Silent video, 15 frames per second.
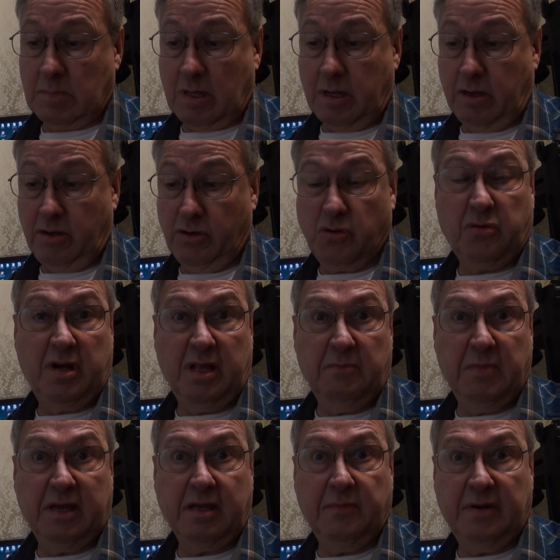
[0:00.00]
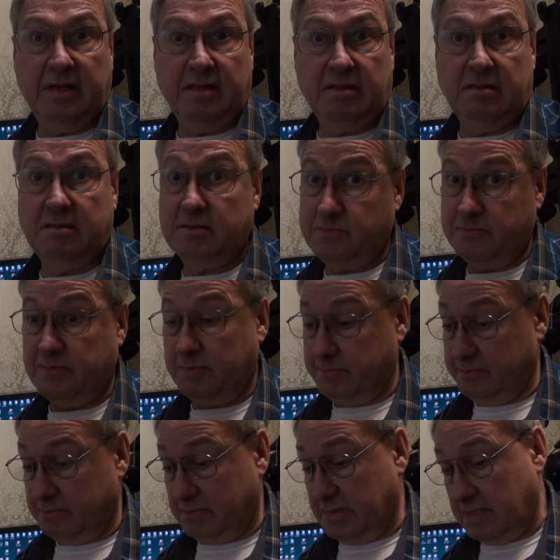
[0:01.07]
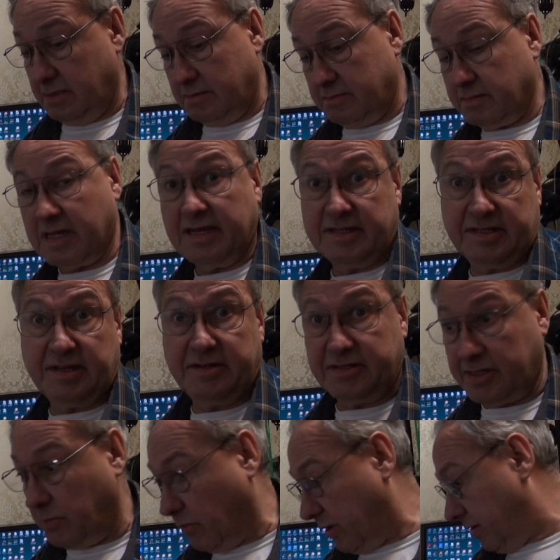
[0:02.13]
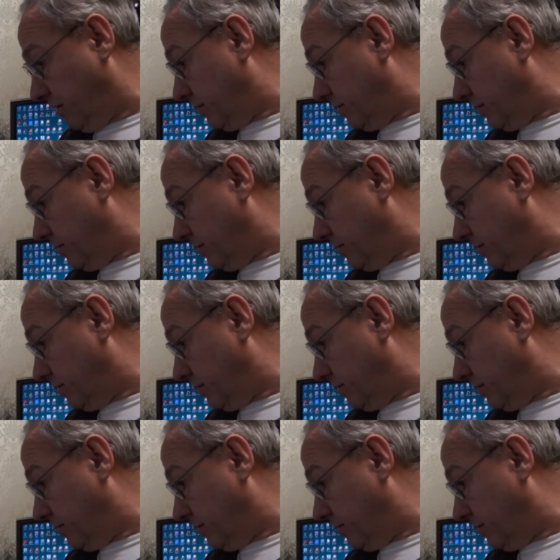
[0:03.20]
128 megabytes. Yeah, gotta start somewhere.